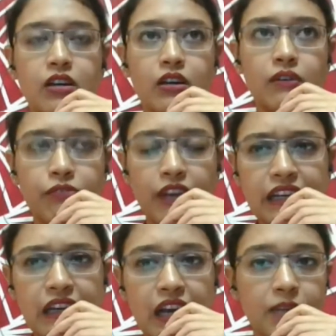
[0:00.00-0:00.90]
very
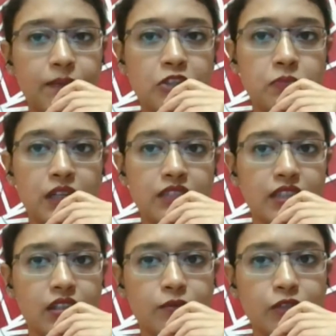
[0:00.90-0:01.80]
high benchmarks
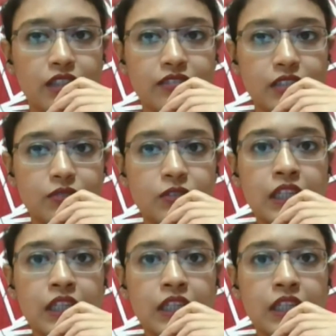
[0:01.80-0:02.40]
set up for ourselves,